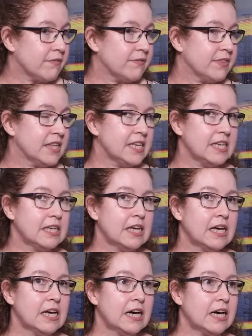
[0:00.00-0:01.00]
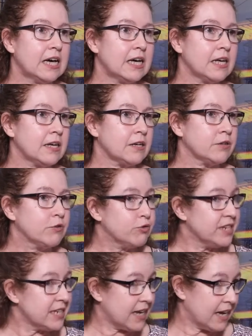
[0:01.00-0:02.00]
the
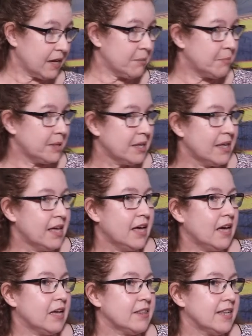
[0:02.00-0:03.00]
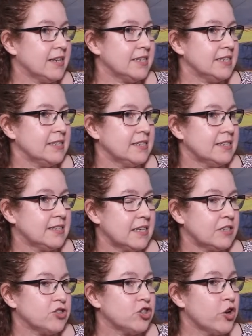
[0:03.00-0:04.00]
Green Hub that is
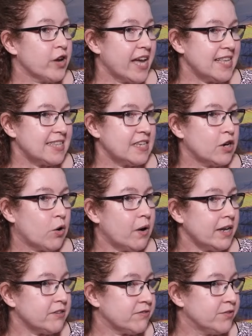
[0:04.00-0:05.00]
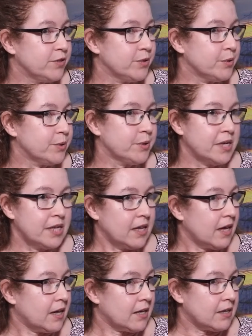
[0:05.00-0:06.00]
showcasing quite a few
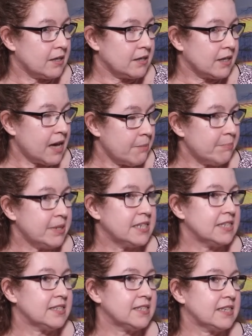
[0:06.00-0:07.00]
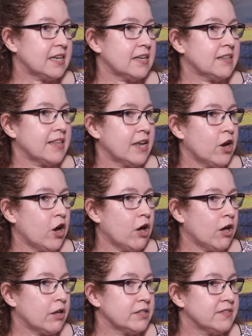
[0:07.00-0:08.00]
companies that
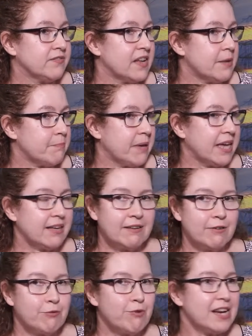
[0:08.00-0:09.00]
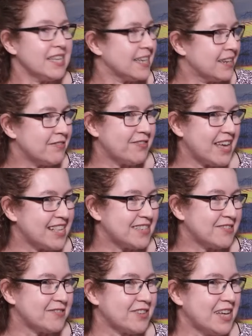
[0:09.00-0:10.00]
are developing really
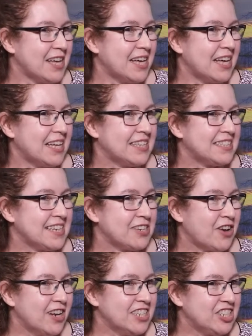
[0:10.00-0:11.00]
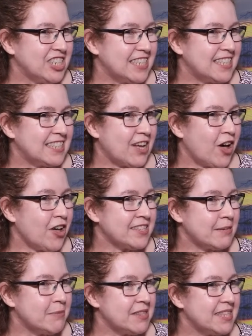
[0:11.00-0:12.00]
innovative technologies. Are
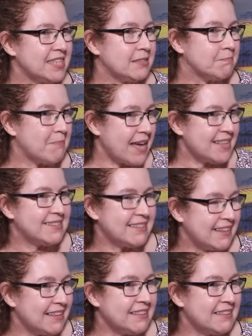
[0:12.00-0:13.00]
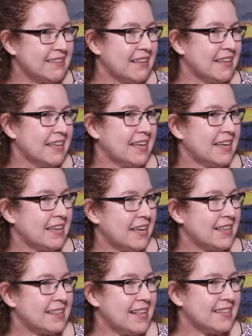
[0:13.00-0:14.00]
some of these based in
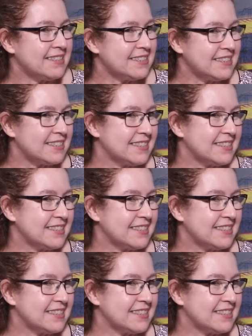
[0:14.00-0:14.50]
Atlantis?